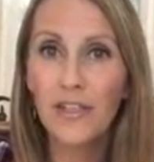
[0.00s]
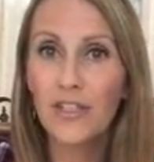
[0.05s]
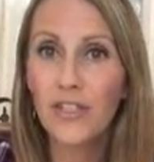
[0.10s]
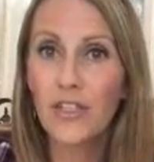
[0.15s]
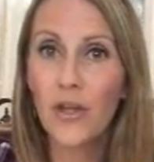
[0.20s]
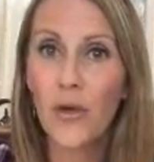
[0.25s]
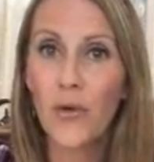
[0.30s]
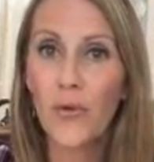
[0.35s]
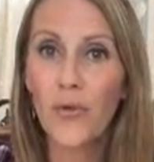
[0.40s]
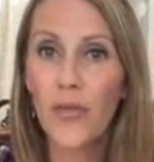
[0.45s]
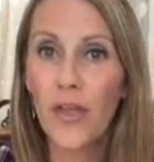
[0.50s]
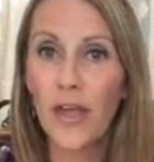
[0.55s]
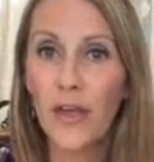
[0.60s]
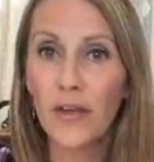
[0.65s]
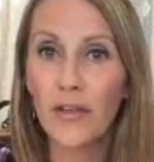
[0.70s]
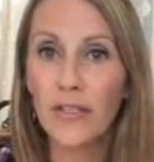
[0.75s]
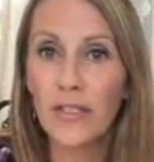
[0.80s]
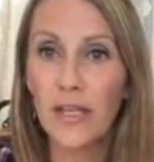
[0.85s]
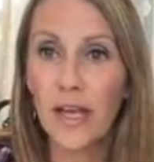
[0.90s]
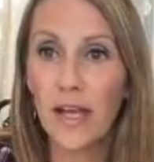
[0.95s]
so
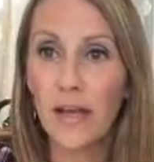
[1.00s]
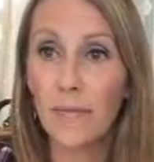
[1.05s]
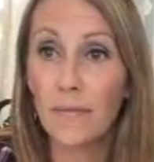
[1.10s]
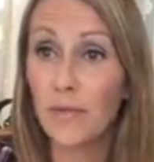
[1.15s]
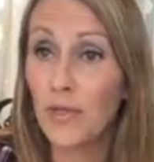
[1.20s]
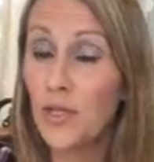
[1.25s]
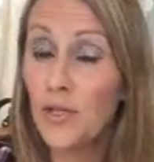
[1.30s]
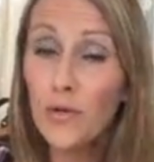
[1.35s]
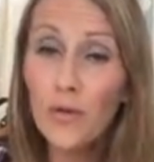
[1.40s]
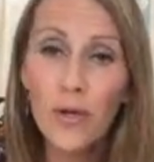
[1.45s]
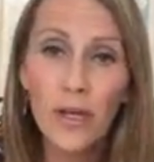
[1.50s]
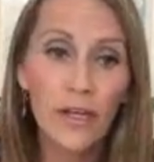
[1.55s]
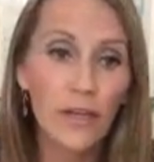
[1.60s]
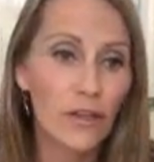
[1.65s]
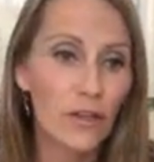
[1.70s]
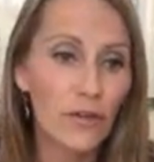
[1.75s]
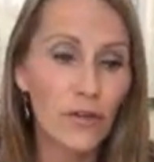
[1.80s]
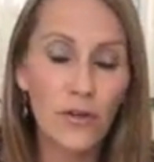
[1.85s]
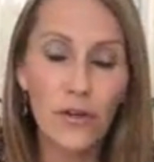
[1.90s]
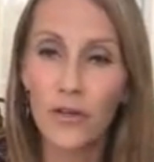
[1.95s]
that you
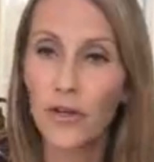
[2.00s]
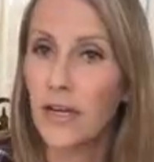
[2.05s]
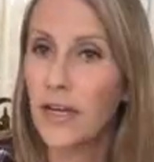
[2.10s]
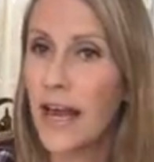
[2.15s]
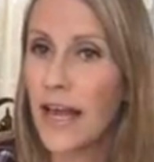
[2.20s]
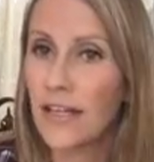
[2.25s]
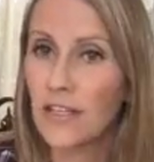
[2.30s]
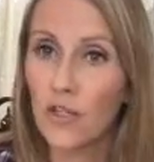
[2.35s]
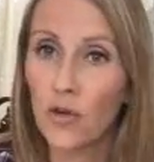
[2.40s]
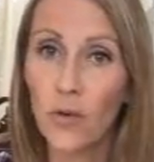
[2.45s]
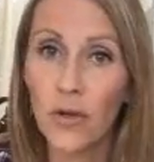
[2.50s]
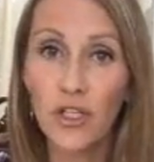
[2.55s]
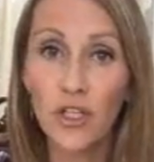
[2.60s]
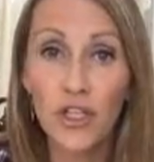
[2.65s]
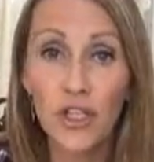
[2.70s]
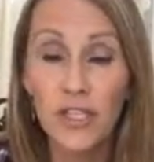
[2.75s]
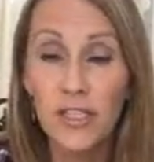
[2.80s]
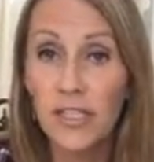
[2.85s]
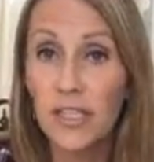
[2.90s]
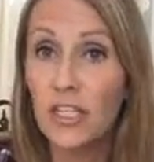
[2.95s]
can learn and ask
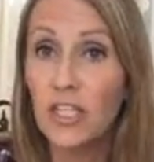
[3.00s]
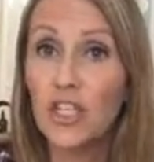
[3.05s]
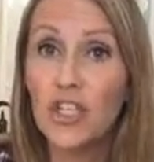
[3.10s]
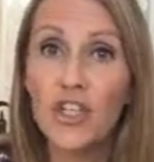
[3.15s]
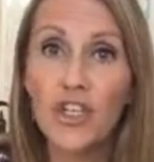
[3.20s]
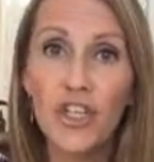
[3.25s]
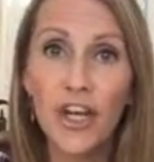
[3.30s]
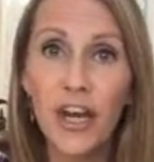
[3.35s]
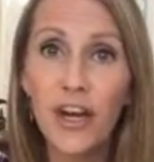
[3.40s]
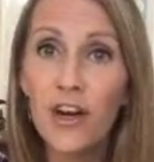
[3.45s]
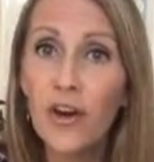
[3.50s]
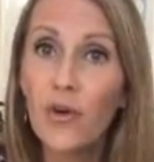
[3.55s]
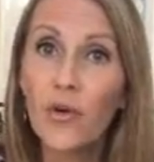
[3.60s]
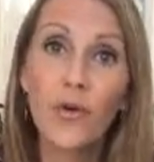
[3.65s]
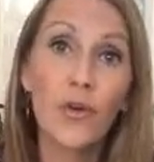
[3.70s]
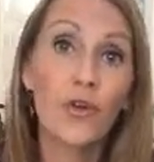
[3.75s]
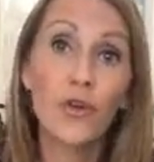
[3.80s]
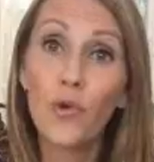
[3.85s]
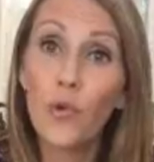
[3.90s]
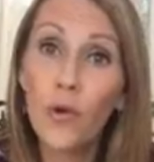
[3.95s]
questions and
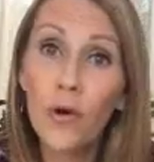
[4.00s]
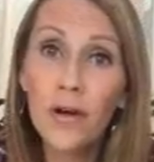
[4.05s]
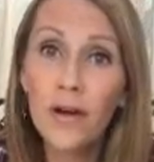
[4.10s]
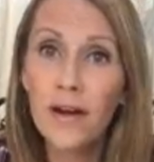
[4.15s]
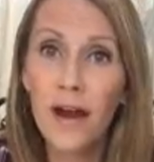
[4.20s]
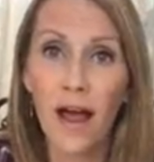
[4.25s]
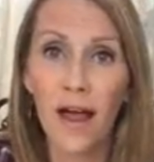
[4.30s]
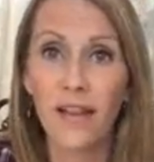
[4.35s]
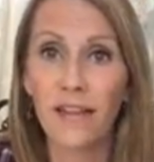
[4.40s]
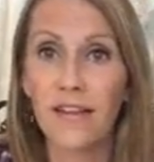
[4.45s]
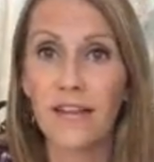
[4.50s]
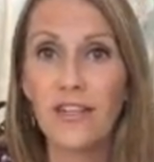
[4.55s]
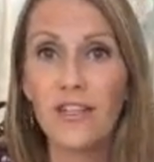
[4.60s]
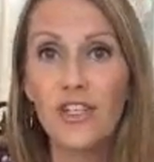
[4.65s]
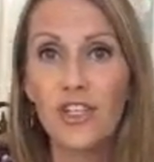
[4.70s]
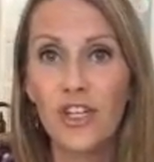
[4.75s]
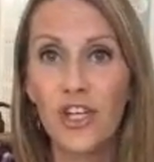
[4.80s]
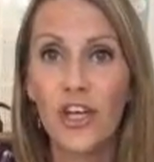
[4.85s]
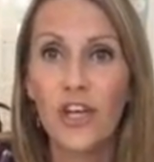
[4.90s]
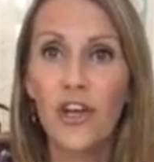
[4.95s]
share your
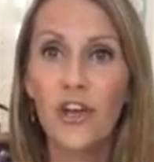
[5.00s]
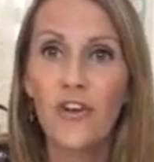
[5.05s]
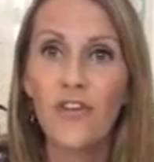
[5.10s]
knowledge